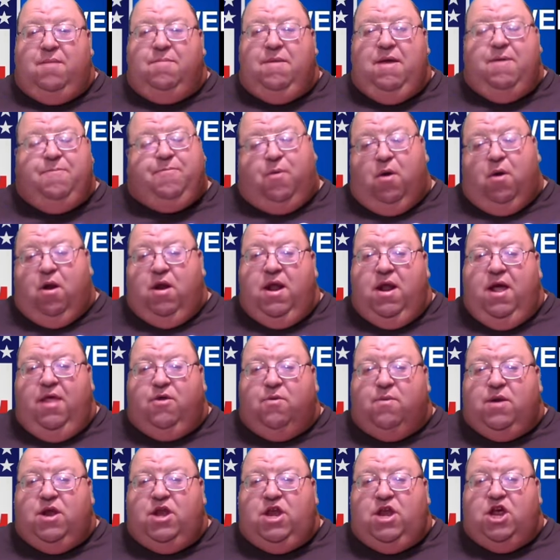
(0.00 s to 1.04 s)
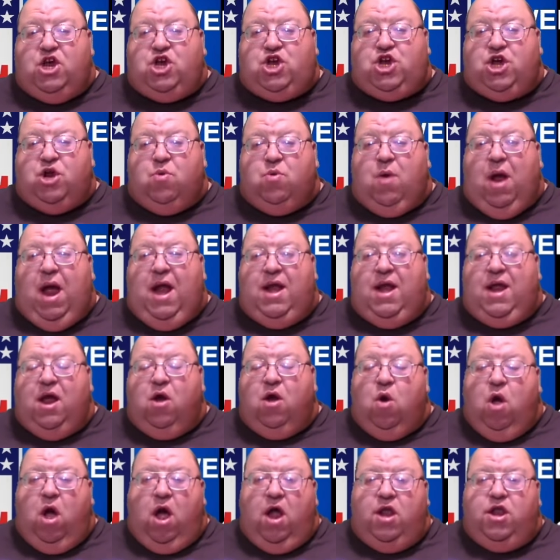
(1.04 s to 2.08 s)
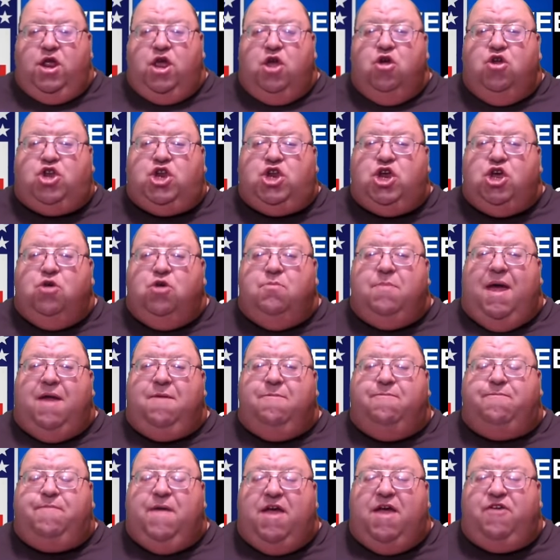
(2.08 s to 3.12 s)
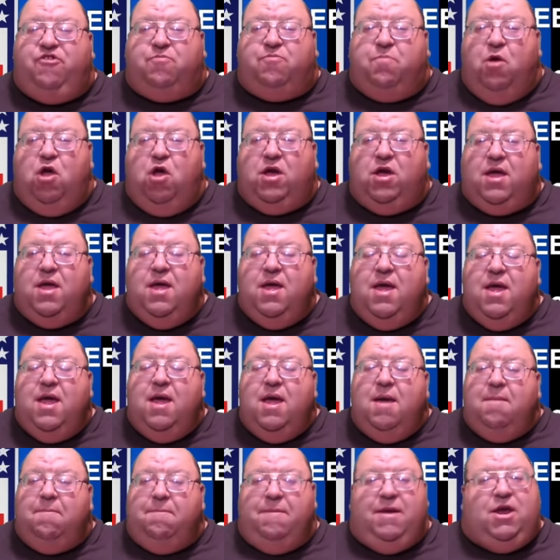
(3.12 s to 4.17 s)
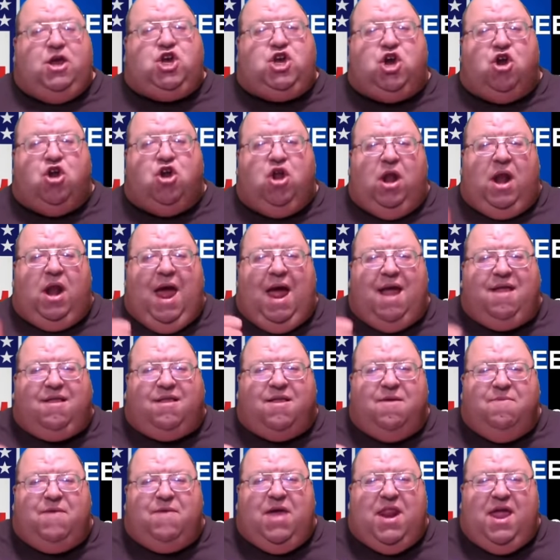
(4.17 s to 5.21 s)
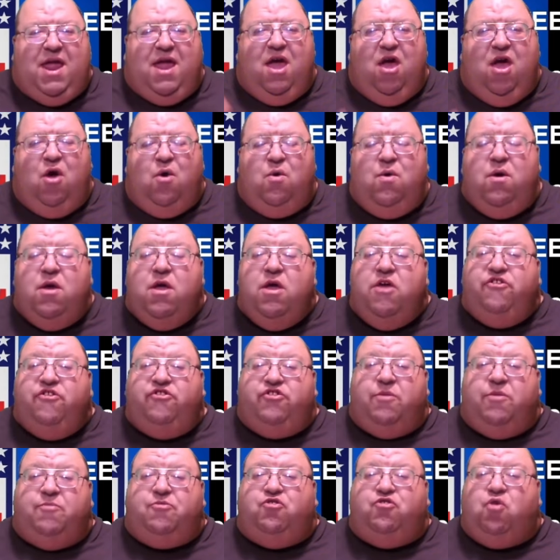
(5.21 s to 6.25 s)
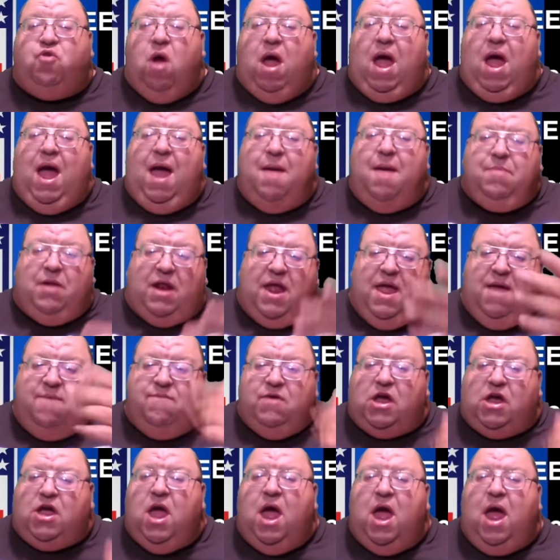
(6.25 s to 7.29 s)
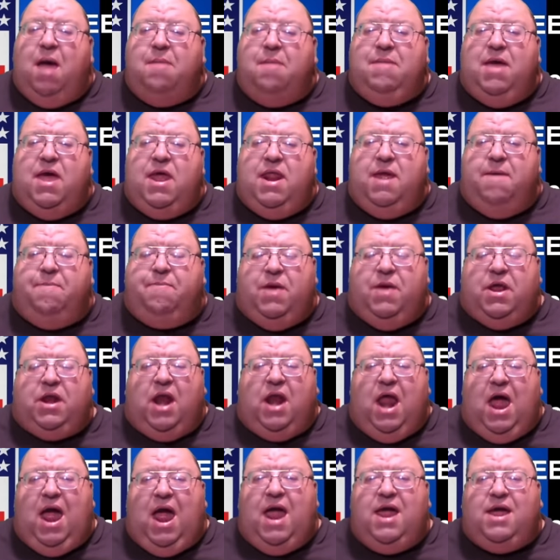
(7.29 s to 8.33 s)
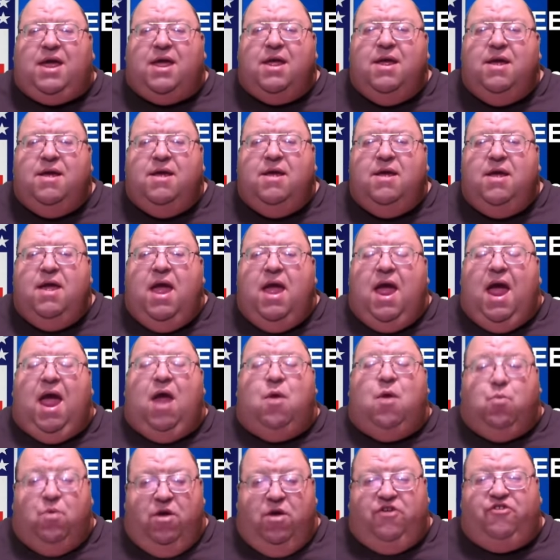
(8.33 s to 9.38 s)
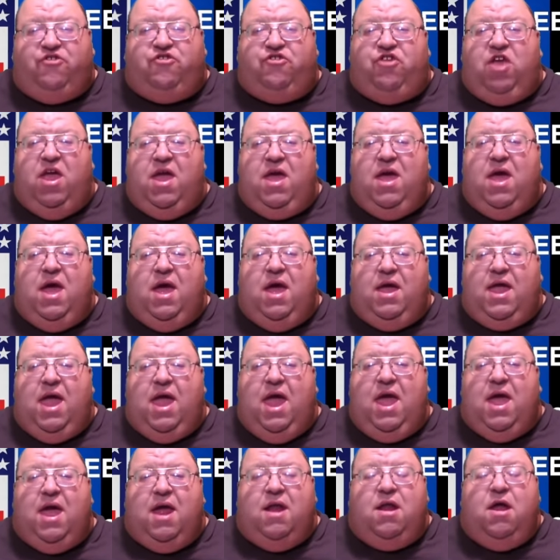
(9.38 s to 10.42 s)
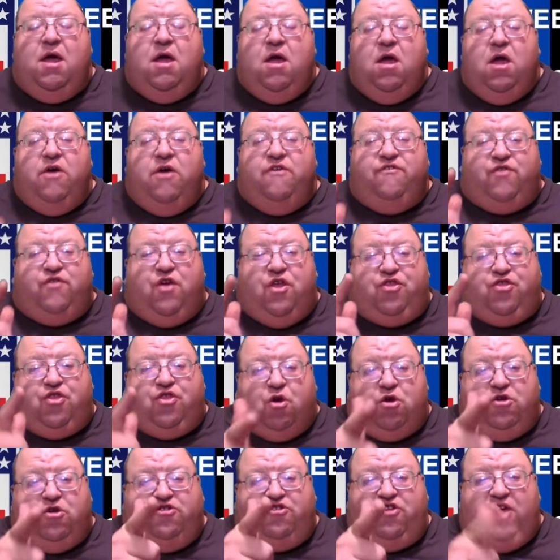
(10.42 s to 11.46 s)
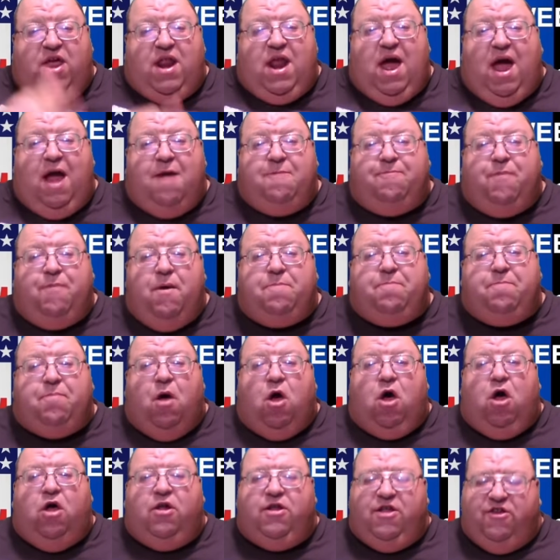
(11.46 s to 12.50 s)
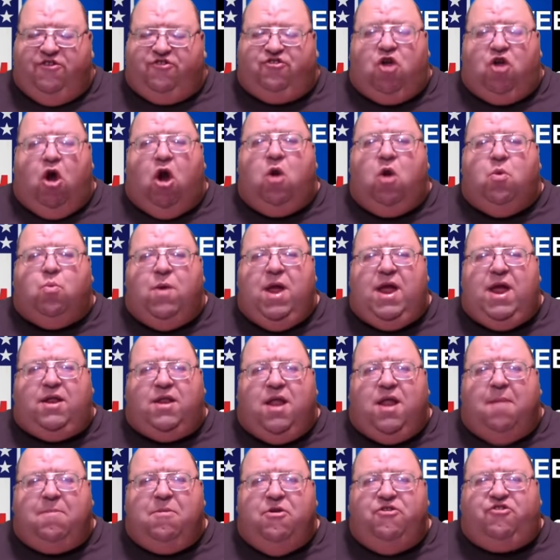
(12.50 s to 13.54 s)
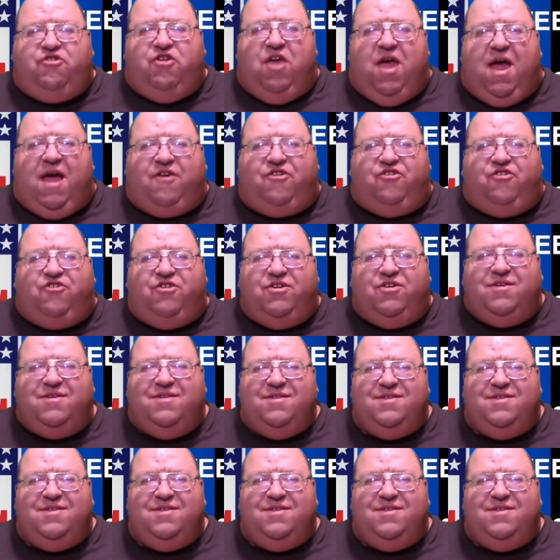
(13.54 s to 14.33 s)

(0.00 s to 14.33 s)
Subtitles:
me for another edition right here on YouTube and Facebook. Be sure to like the video, subscribe, leave a comment if you'd like, and we'll see you again for Thursday Night Football to start week number 6.